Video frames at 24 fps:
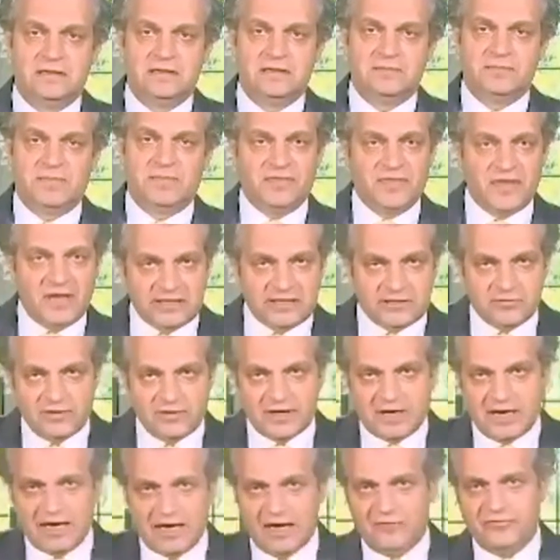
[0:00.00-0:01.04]
But thanks to the
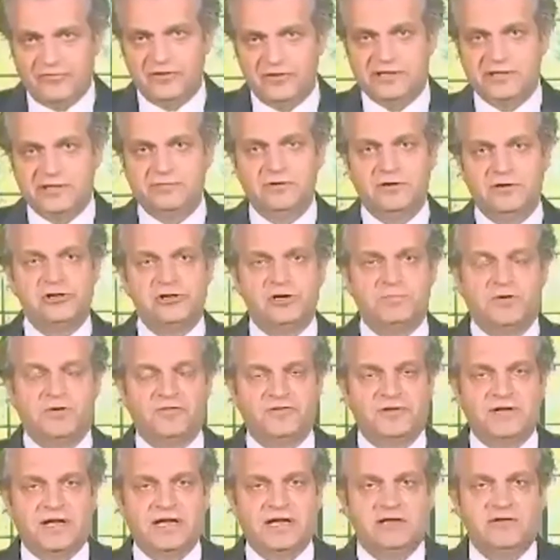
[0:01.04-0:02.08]
careful stewardship of
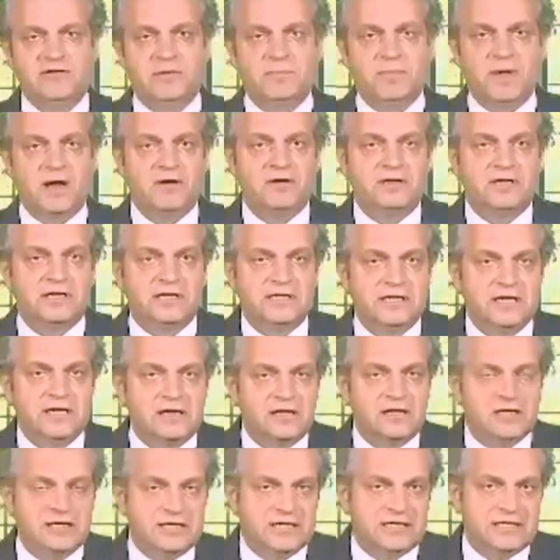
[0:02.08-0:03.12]
Chancellor Emeritus
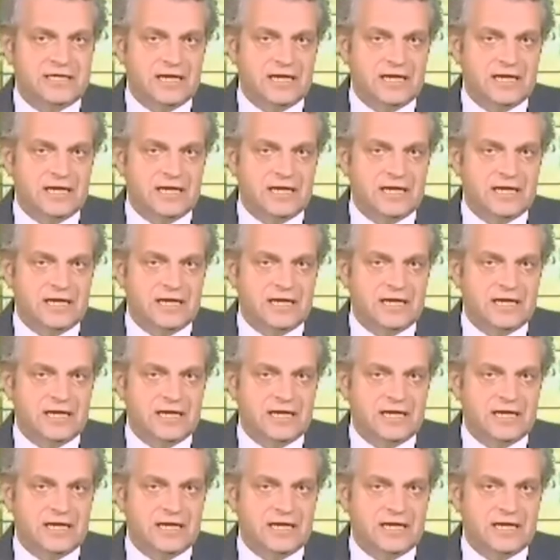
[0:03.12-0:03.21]
Nicholas S.